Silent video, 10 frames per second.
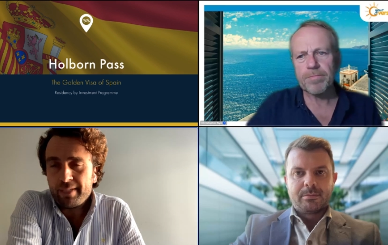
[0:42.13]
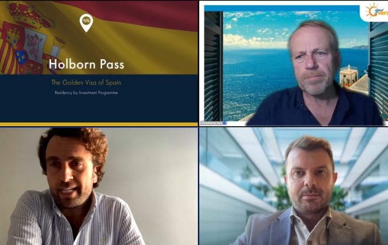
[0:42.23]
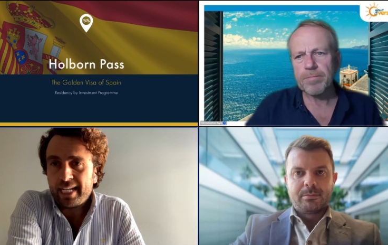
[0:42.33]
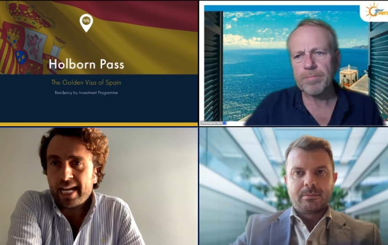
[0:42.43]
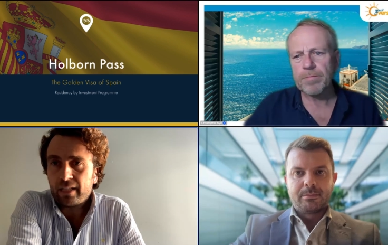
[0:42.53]
Speaker 1: is
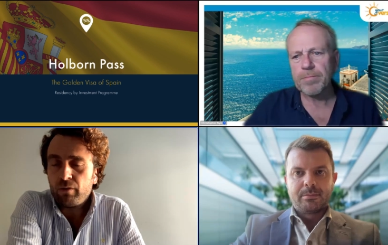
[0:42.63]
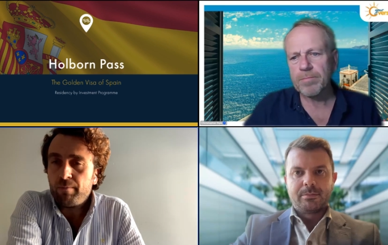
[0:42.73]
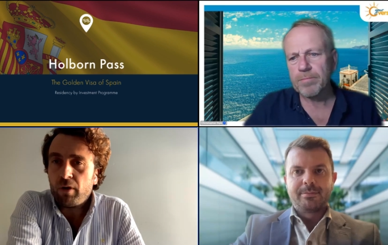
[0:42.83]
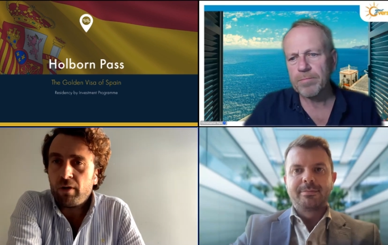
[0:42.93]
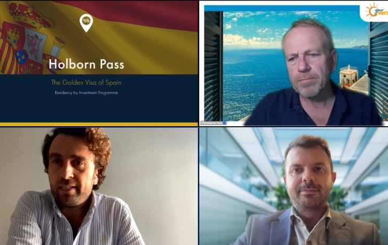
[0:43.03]
Riccardo
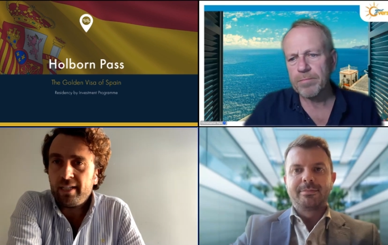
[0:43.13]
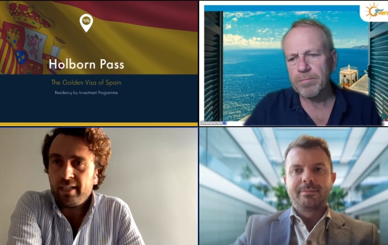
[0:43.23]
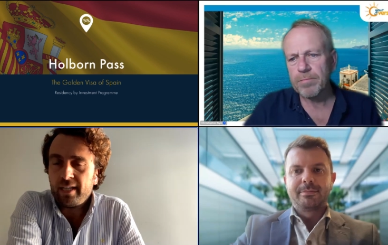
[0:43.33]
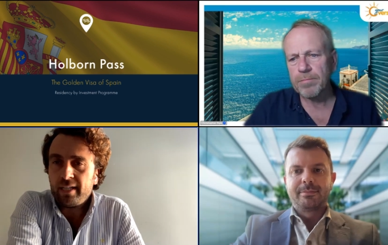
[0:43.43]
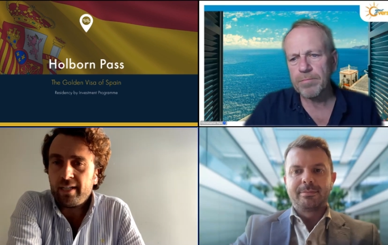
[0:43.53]
Ipoliti,
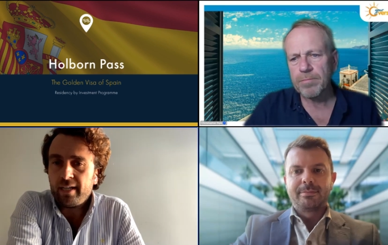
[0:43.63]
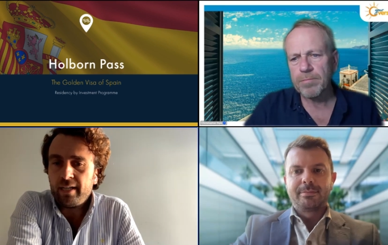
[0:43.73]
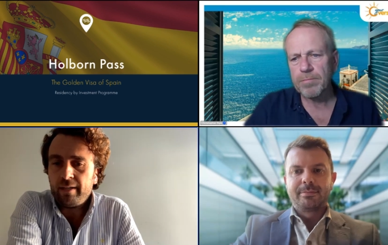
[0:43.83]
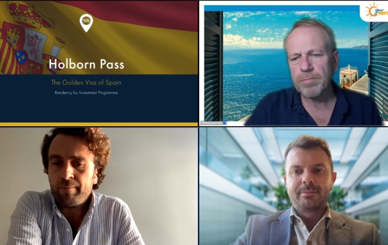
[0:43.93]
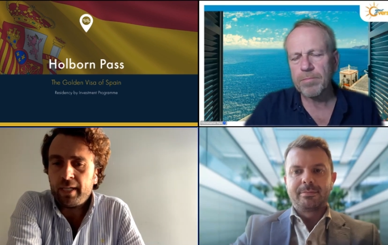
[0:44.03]
and
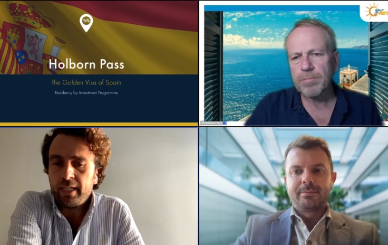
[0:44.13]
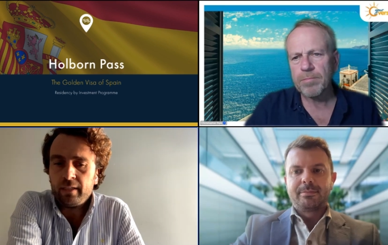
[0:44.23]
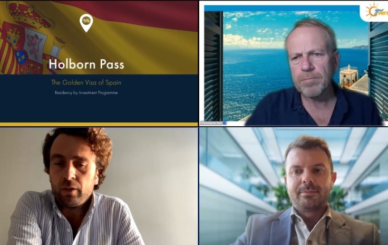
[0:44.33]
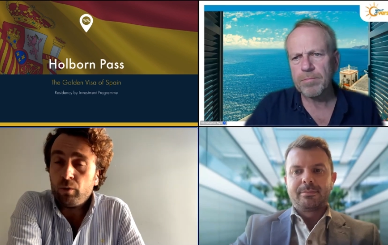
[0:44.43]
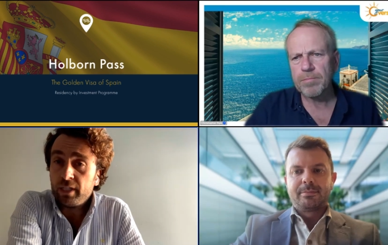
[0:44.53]
I am
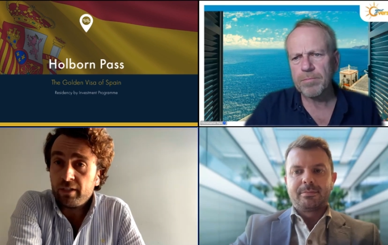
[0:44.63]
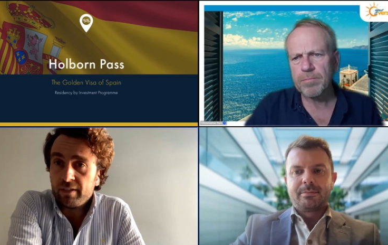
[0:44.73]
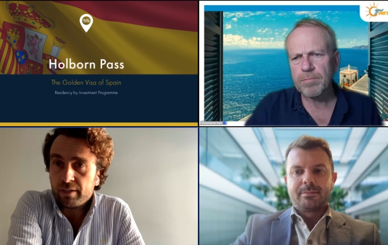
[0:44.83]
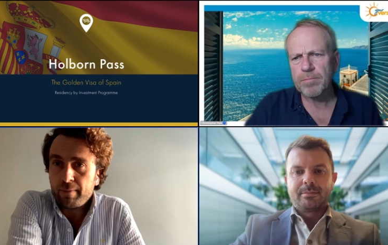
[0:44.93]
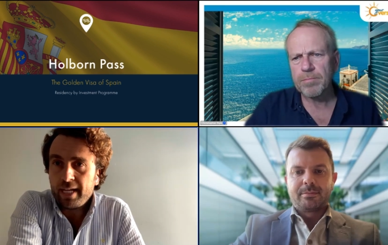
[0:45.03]
a lawyer here
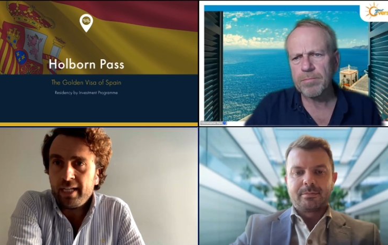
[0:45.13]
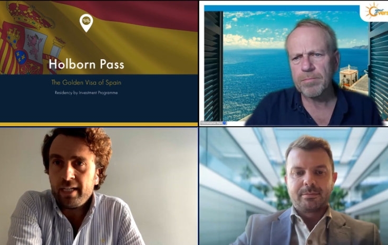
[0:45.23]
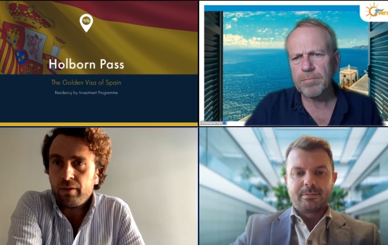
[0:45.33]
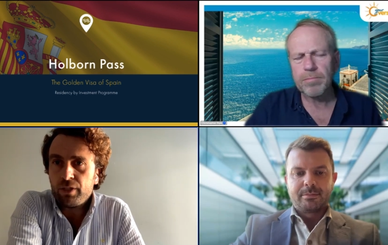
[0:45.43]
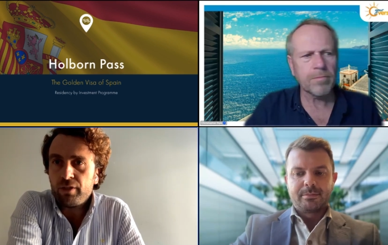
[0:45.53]
in Spain,
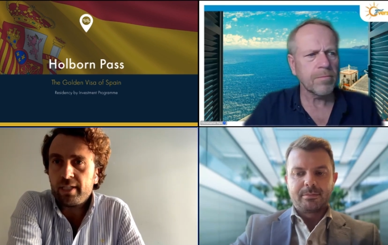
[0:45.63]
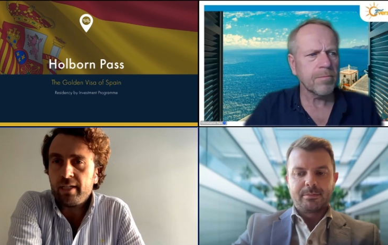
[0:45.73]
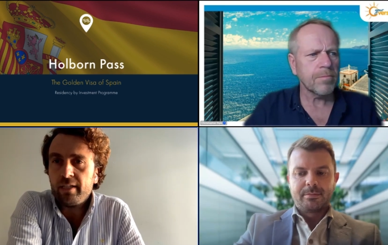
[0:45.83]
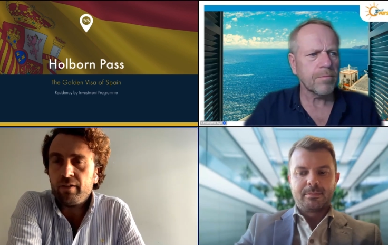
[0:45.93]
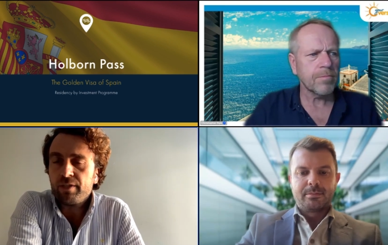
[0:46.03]
registered
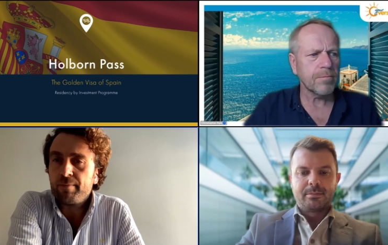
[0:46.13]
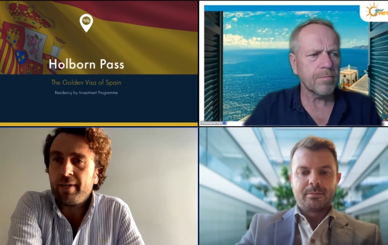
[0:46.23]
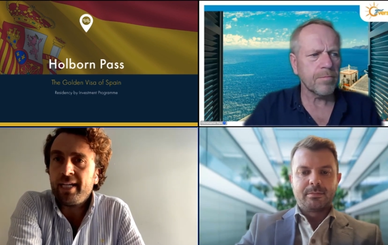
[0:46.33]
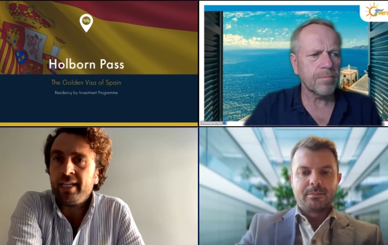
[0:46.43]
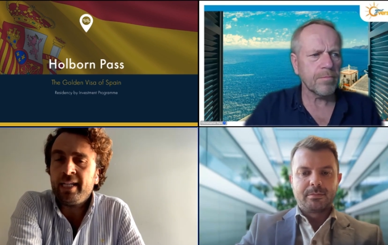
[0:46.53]
here in
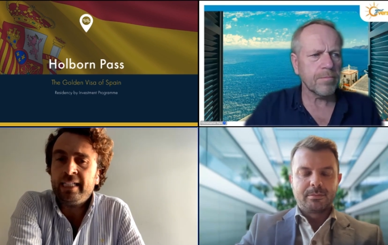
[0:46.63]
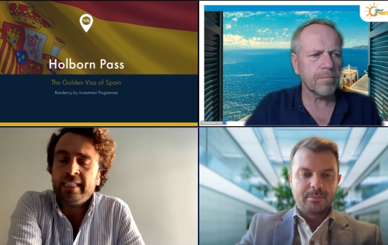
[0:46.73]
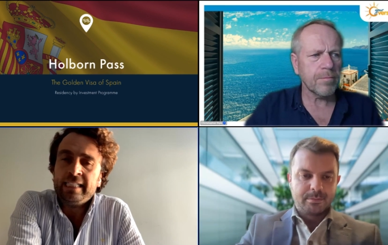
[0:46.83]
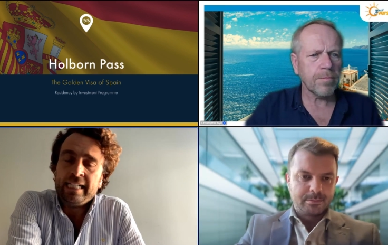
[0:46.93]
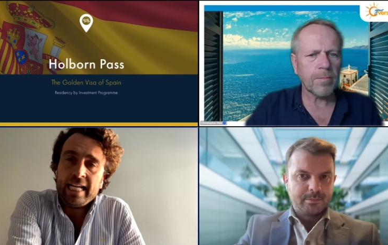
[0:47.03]
Spain,
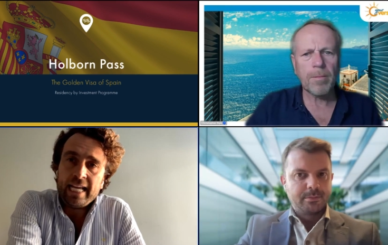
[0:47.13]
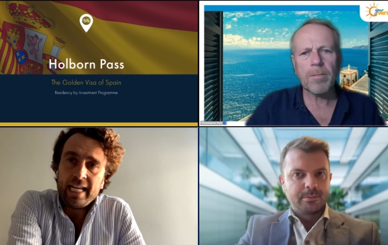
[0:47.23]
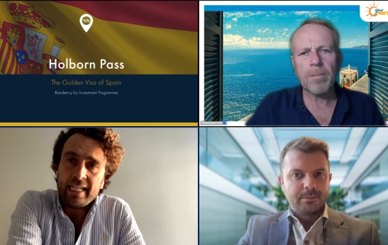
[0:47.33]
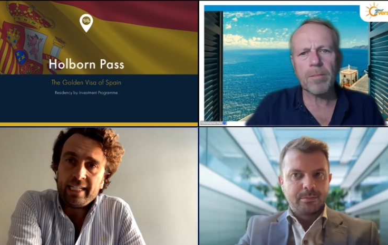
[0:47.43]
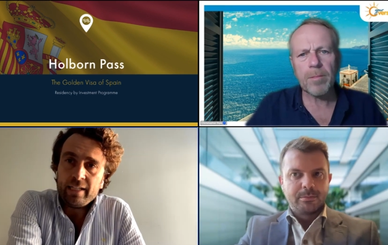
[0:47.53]

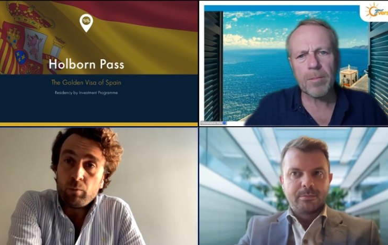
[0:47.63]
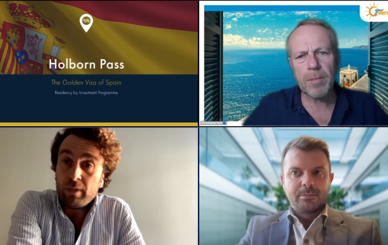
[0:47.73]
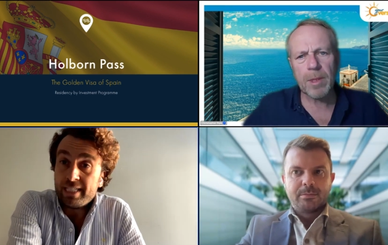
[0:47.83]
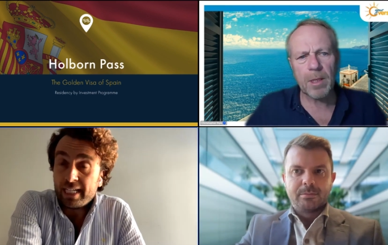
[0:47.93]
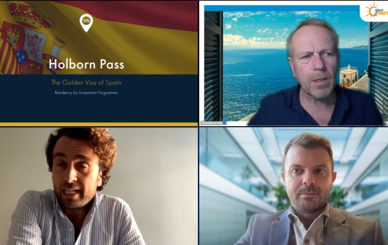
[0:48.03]
and uh,
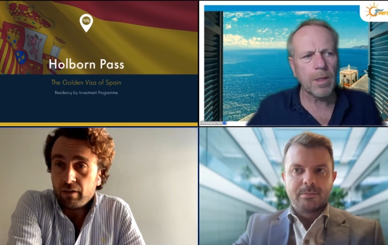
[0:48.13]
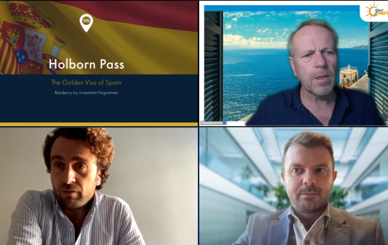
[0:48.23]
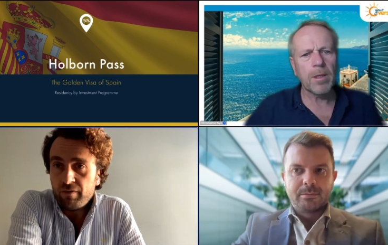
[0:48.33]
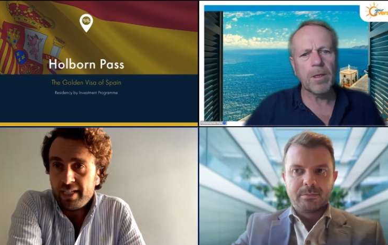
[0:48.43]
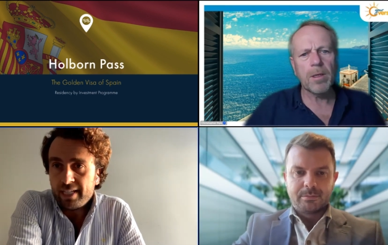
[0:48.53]
we take care of
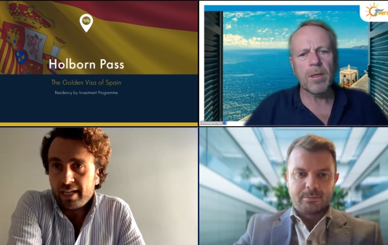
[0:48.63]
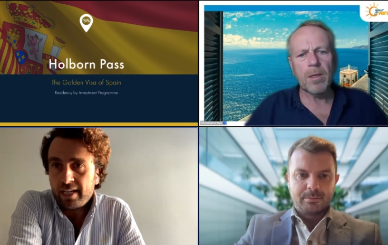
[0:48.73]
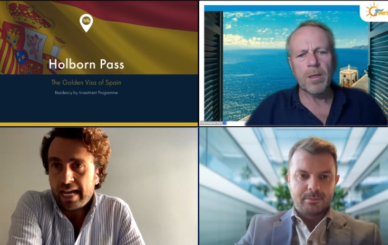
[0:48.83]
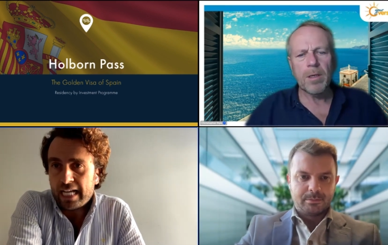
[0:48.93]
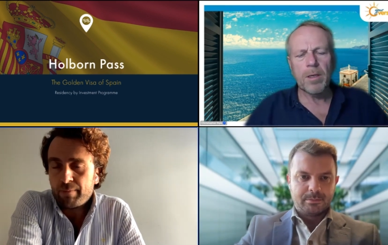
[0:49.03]
the
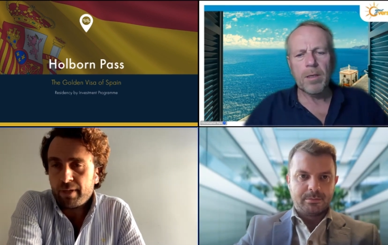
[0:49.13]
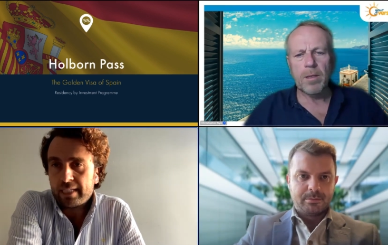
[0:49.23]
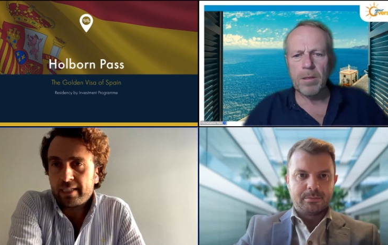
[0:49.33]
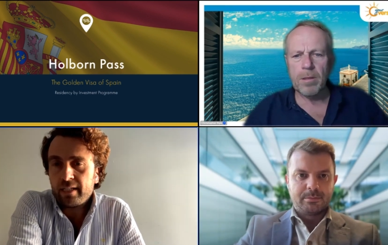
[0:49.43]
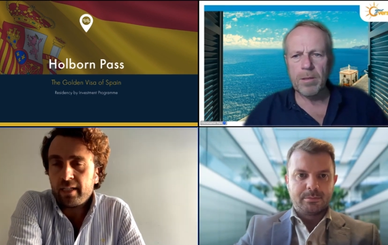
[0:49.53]
visa
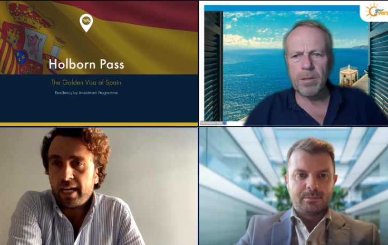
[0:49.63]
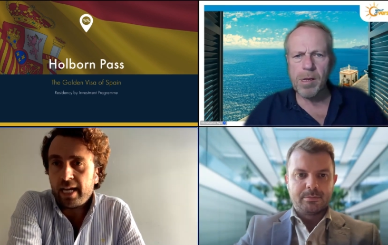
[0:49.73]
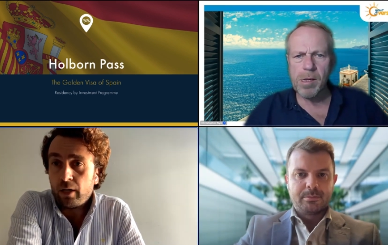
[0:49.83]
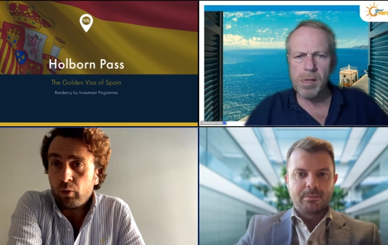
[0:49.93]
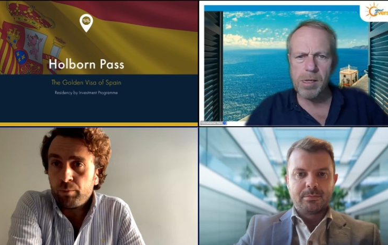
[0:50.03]
aspects
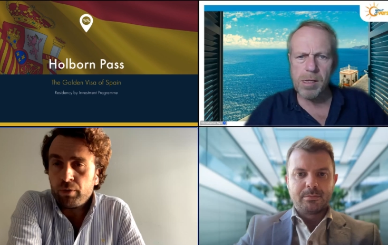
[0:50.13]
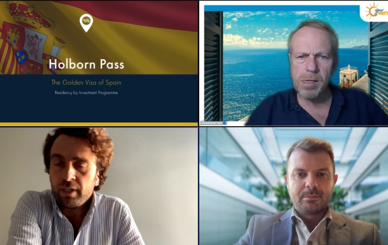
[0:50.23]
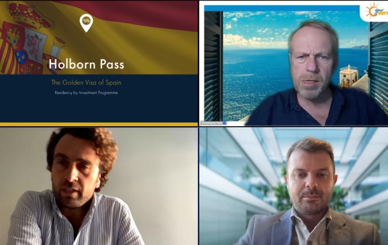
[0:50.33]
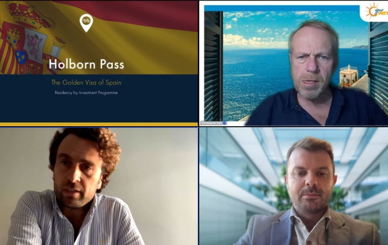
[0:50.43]
at Holborn.